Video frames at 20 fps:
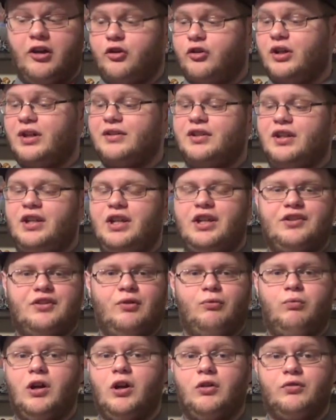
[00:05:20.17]
granted, he's a
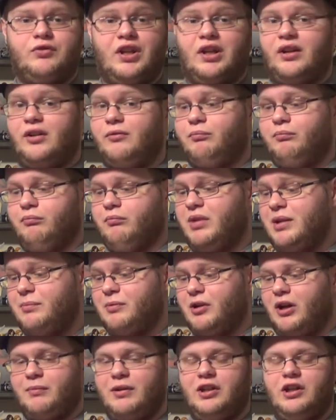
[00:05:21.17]
well-done
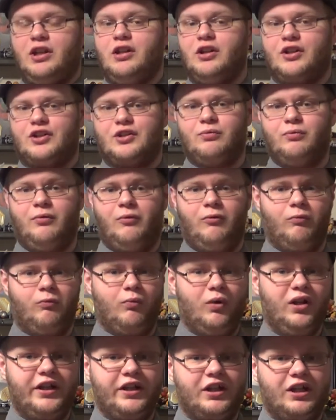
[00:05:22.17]
Amiibo. I mean, he looks
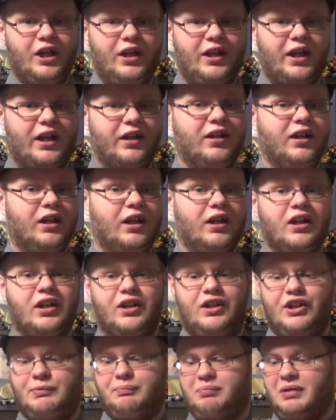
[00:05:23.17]
really good, and
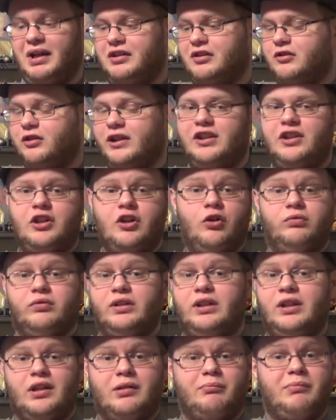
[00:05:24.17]
he's practically the
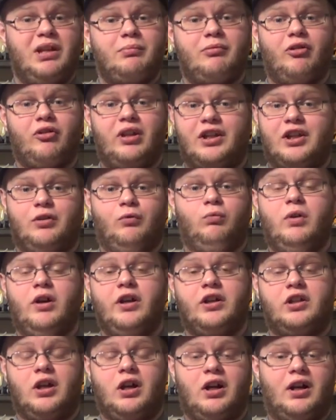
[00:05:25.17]
only amiibo that can
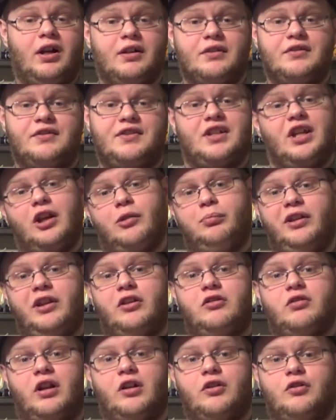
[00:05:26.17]
work on Xenoblade
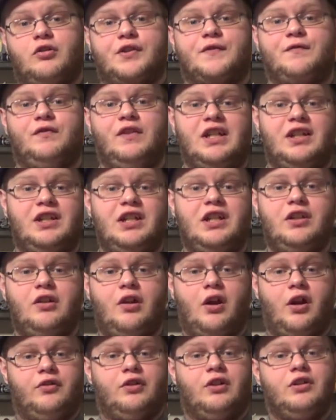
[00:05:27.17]
Chronicles
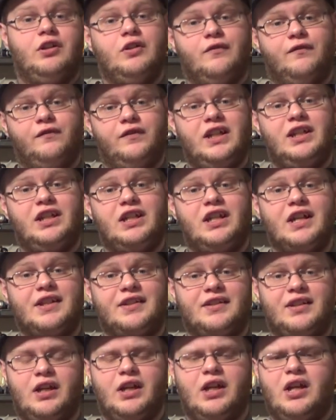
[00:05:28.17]
3D on the new
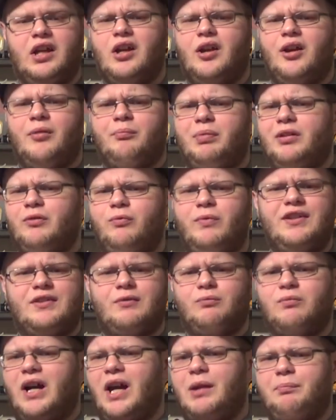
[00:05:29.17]
3DS. But the
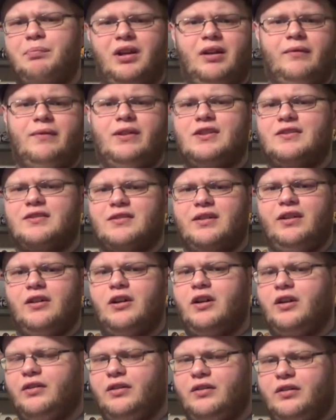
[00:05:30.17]
reason why I put him
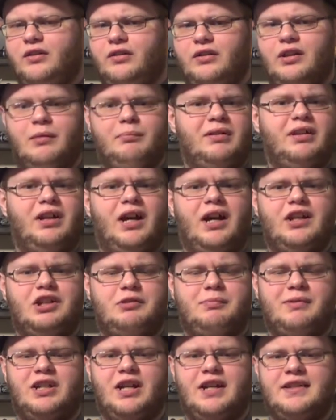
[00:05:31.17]
on number 9 is
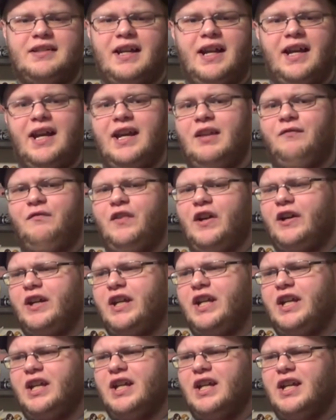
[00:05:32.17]
because I had a
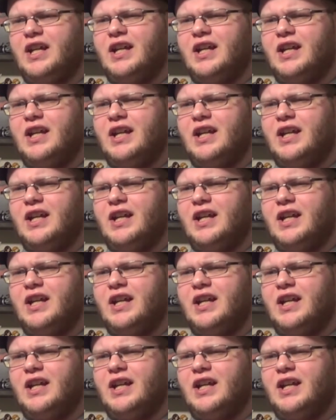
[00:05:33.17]
very